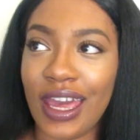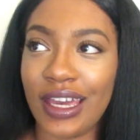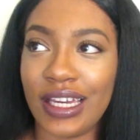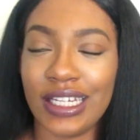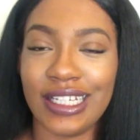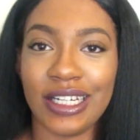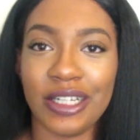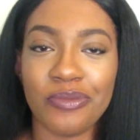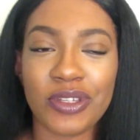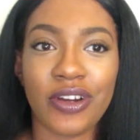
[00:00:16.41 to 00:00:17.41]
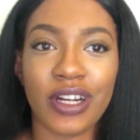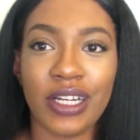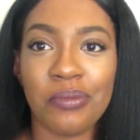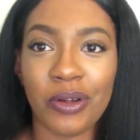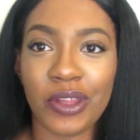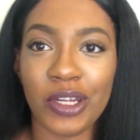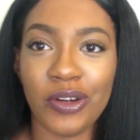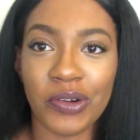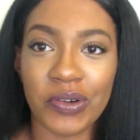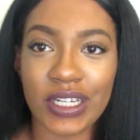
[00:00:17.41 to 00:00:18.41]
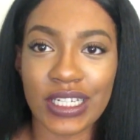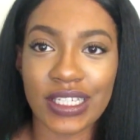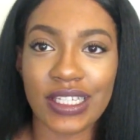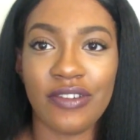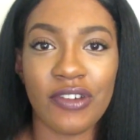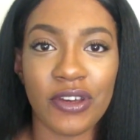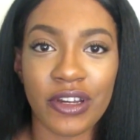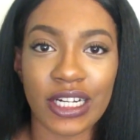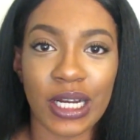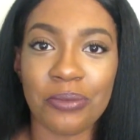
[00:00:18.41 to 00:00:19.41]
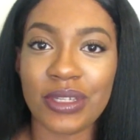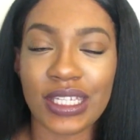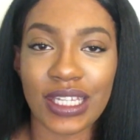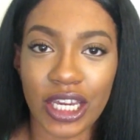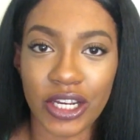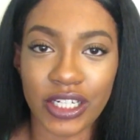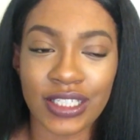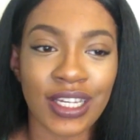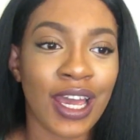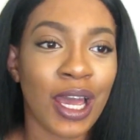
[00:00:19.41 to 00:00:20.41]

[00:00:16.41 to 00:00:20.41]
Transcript: And I'm um, sorry about the noise if you hear it upstairs.